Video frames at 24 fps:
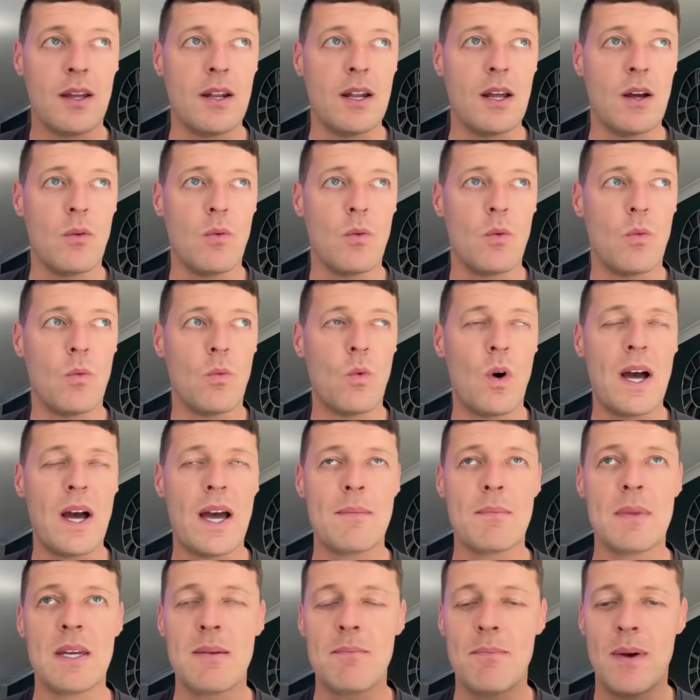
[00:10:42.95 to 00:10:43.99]
Now, what I
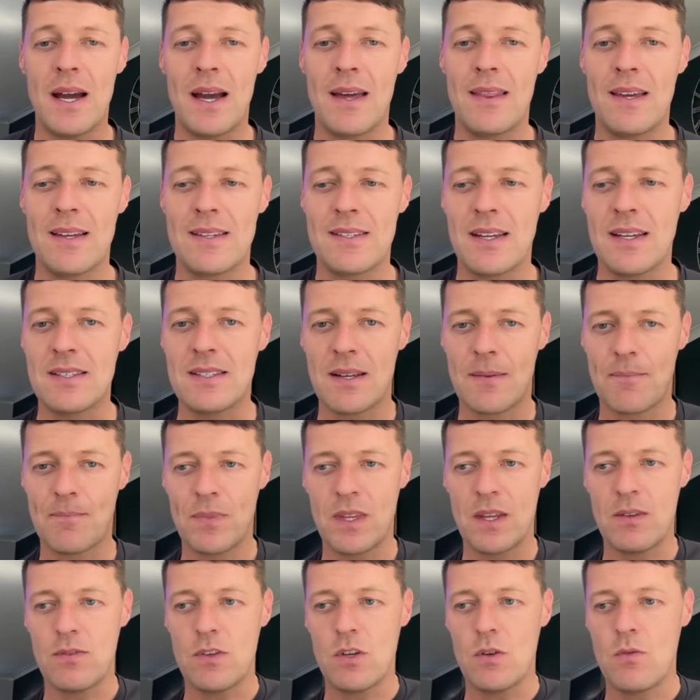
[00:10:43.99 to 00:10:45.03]
mean by this is
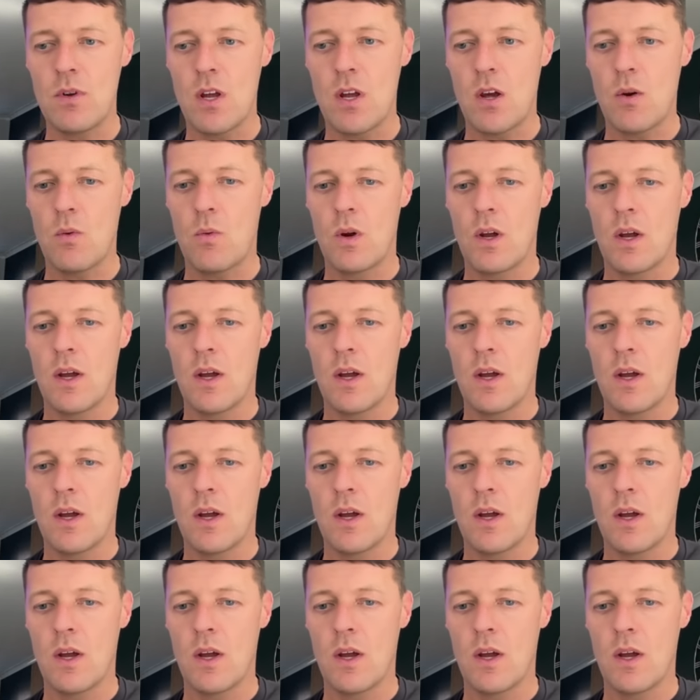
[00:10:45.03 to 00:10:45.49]
if you know